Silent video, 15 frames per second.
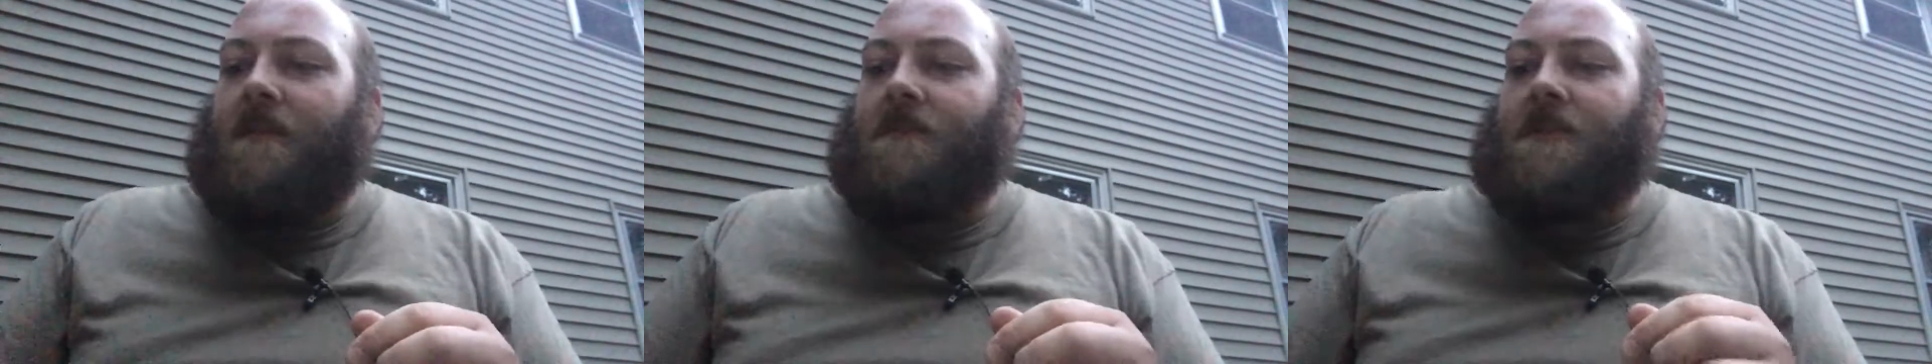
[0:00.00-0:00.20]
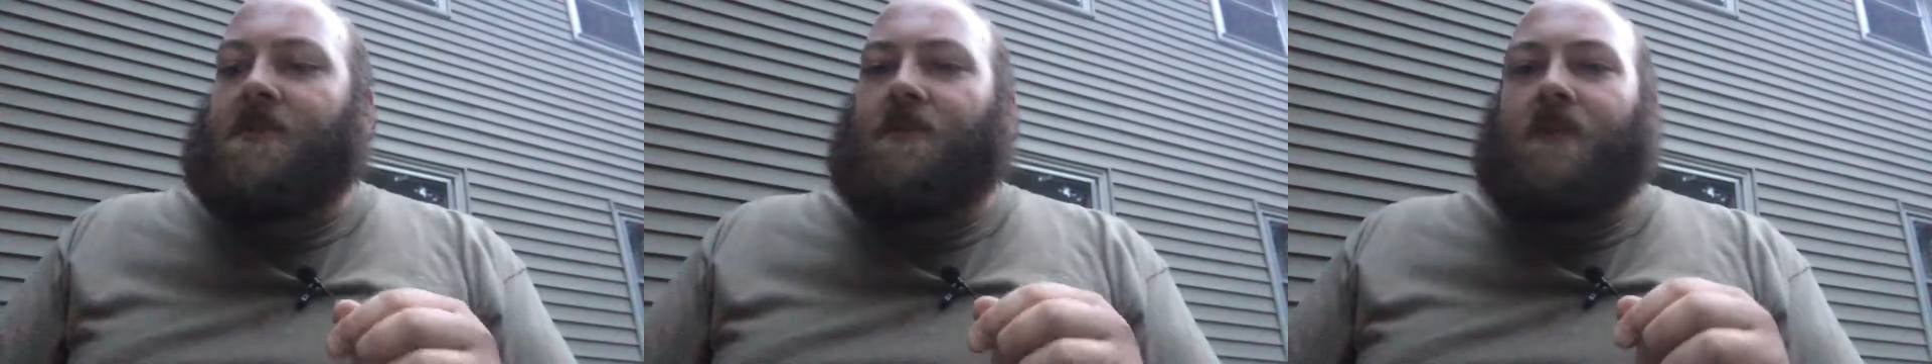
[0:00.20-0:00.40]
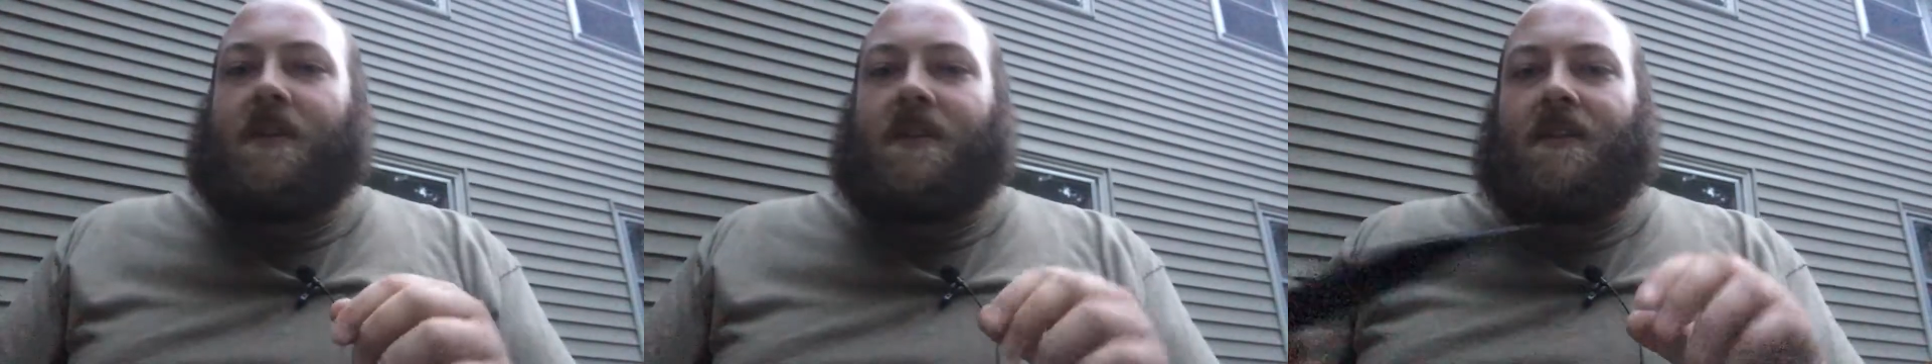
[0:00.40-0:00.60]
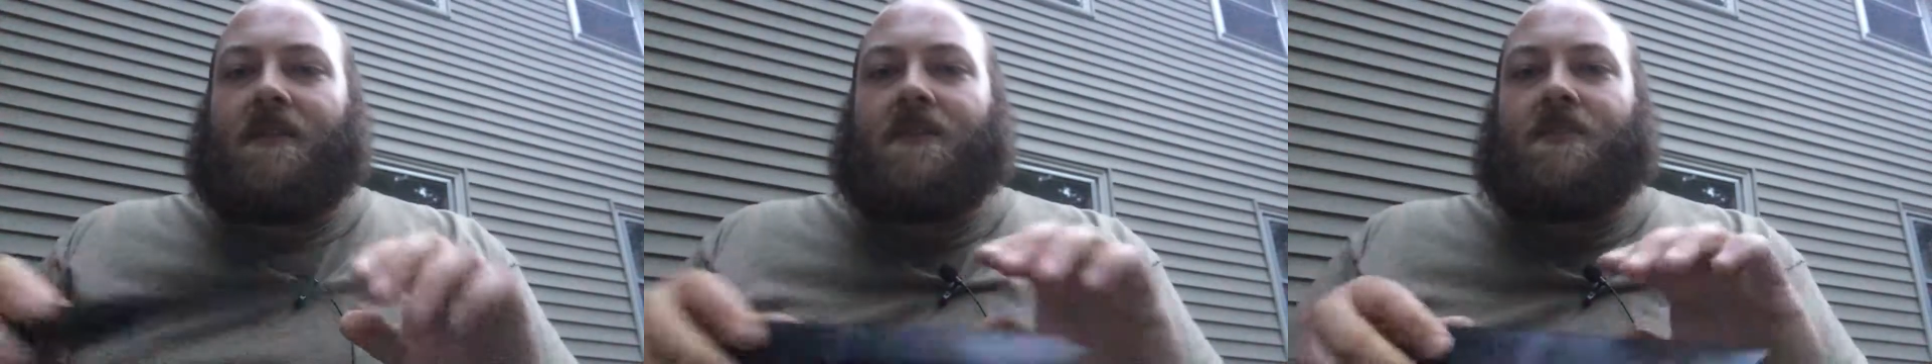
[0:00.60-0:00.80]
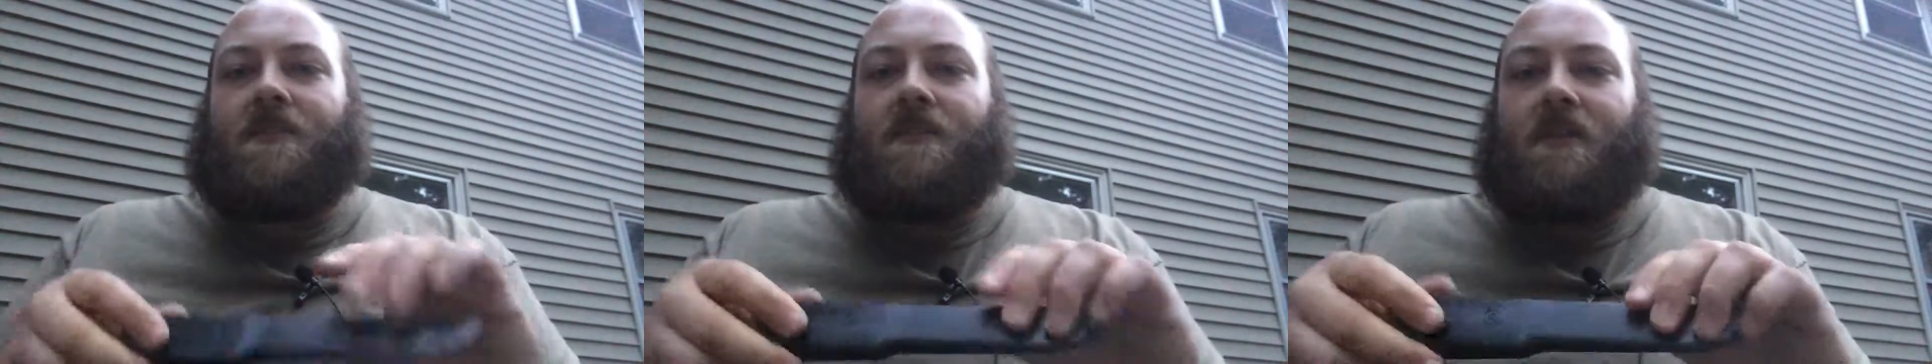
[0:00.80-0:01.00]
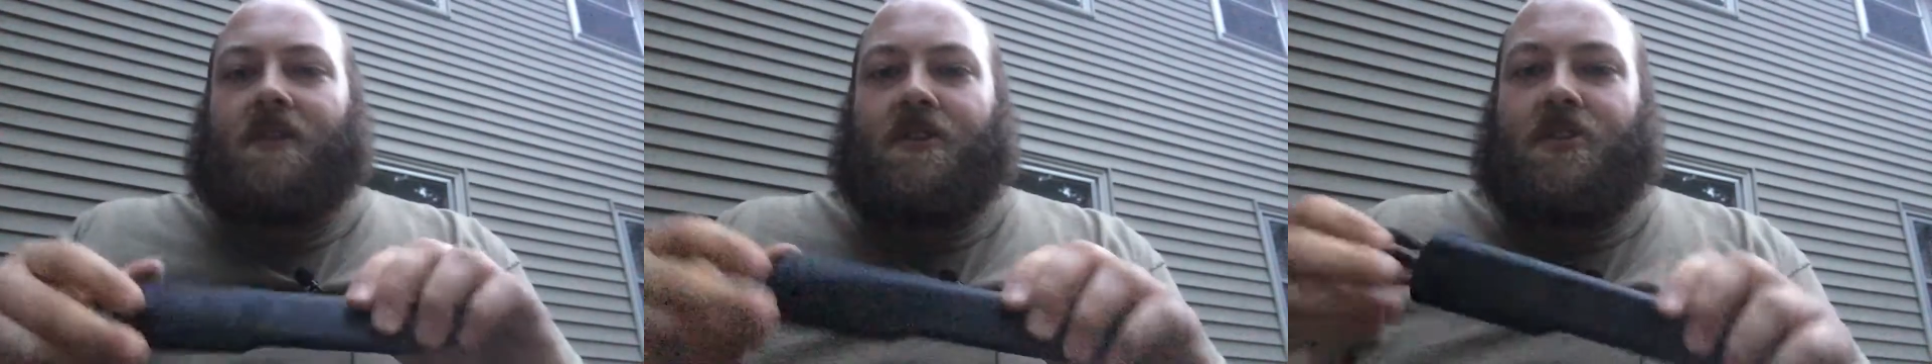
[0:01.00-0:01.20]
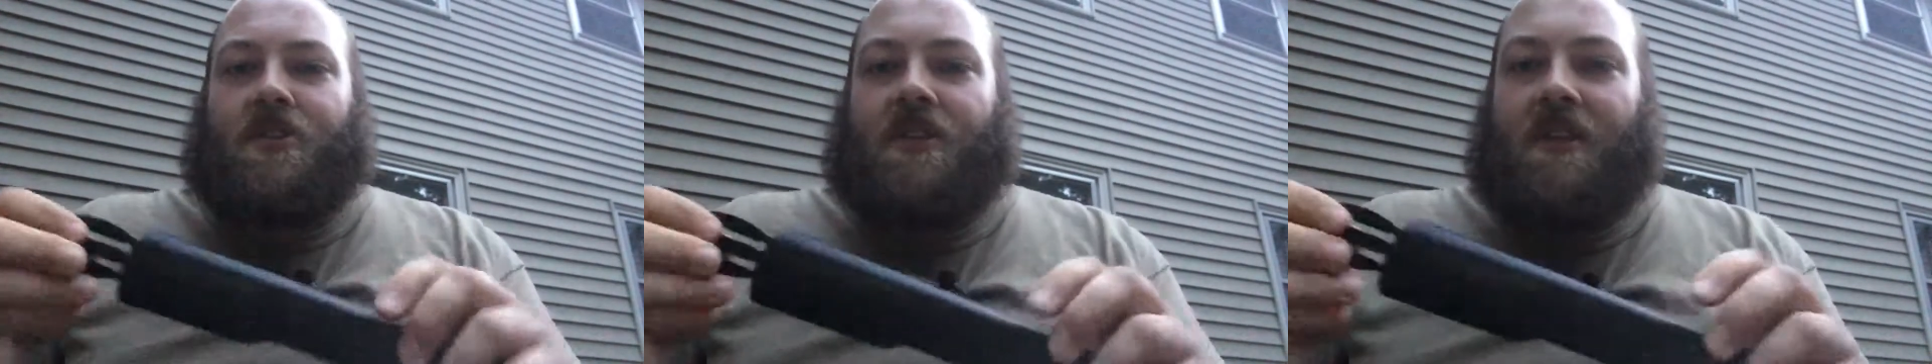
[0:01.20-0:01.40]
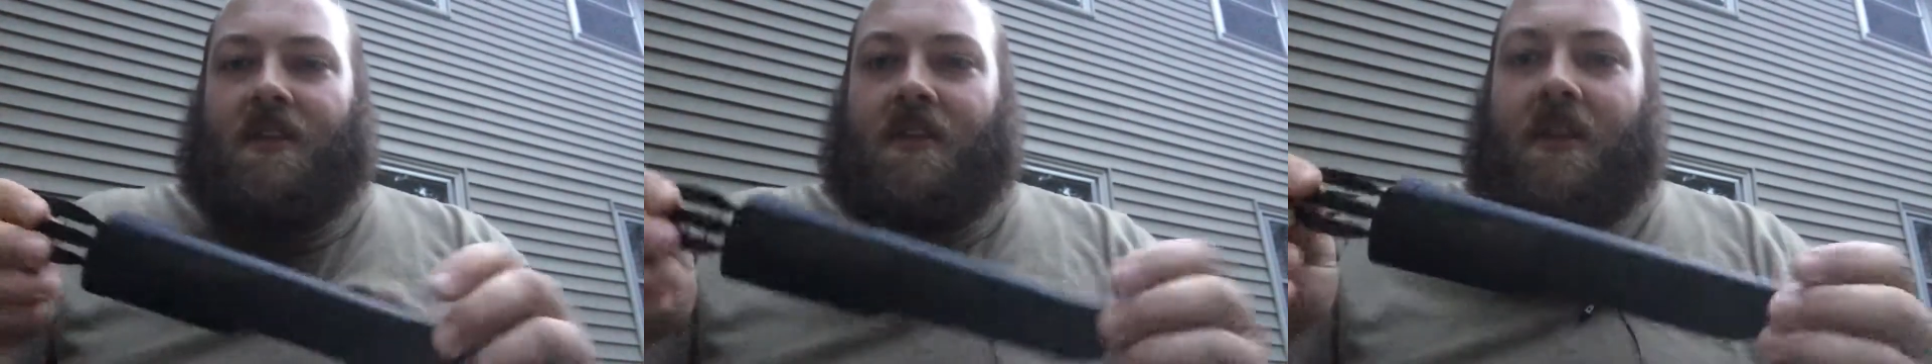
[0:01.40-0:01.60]
Just quickly, just go to the
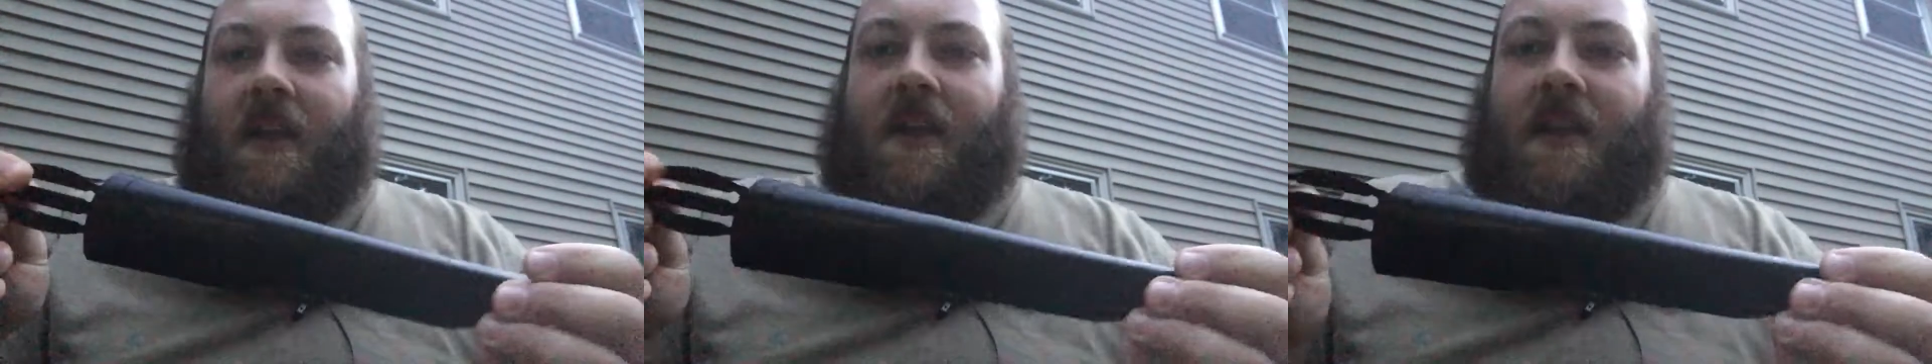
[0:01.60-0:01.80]
sheath.